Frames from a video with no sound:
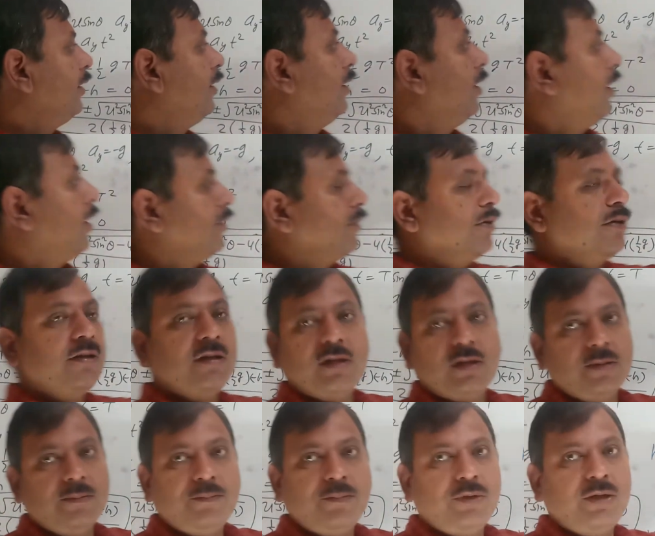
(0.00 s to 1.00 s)
horizontal
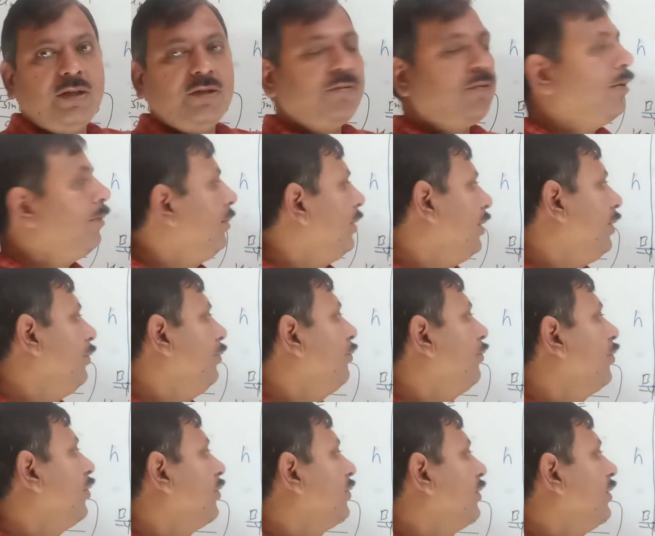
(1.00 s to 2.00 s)
component will be u
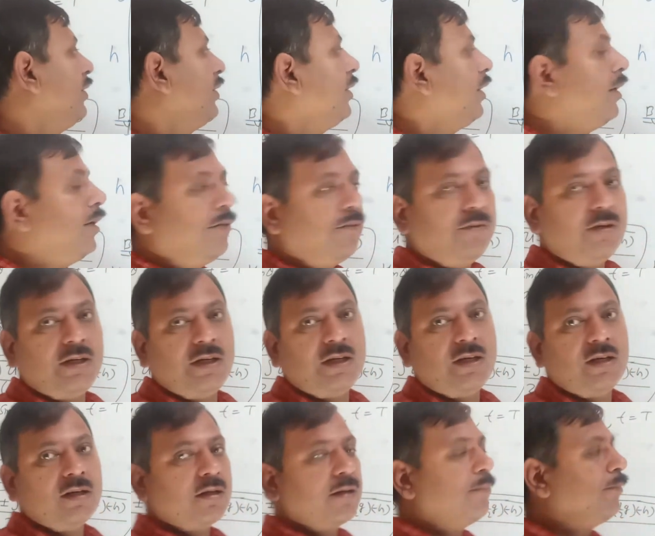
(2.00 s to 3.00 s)
cos theta,
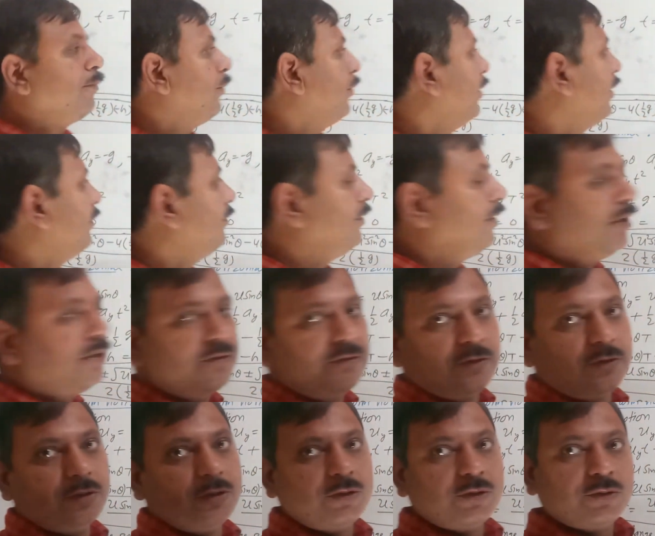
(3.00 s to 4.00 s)
vertical component v is
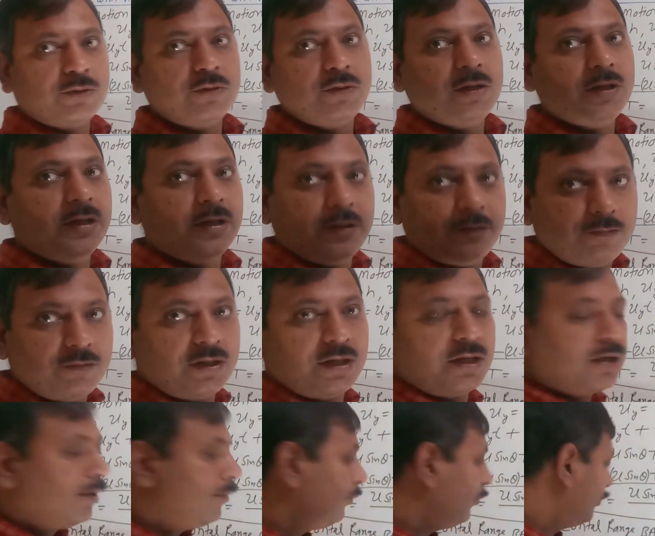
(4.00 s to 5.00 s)
equal to
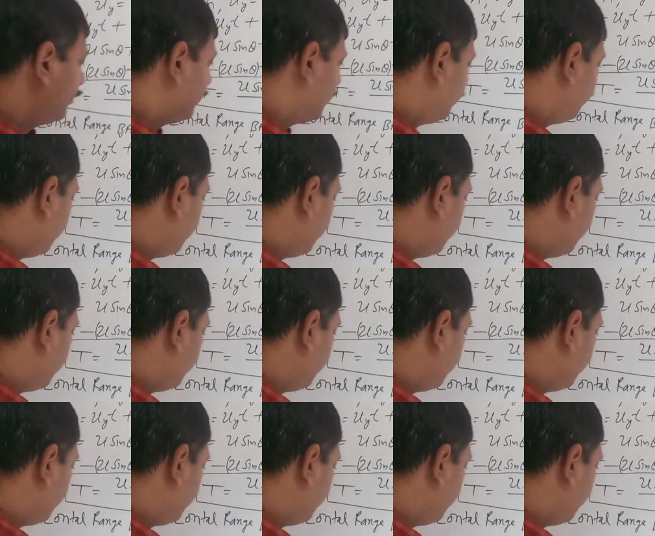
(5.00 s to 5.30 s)
vertical motion